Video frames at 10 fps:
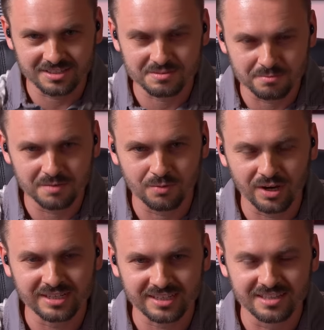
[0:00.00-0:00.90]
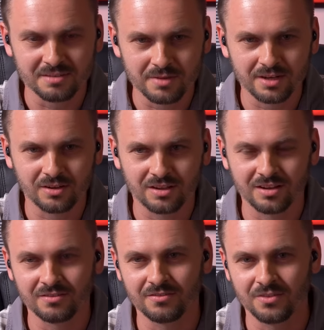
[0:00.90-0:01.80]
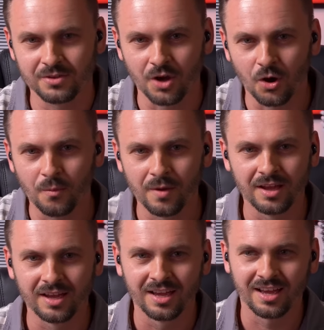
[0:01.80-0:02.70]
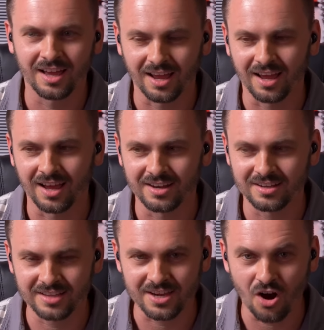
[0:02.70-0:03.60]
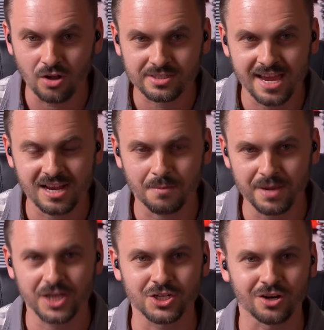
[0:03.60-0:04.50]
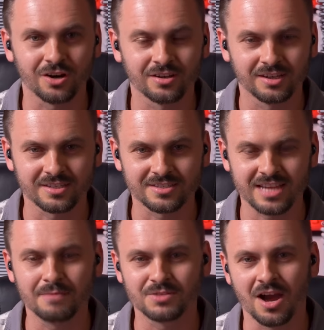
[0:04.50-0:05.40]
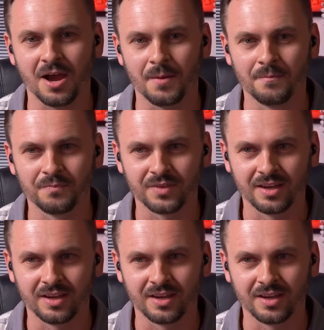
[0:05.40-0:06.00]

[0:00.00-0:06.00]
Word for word: at this midpoint in the middle of the dome. And they all take a picture at the same time.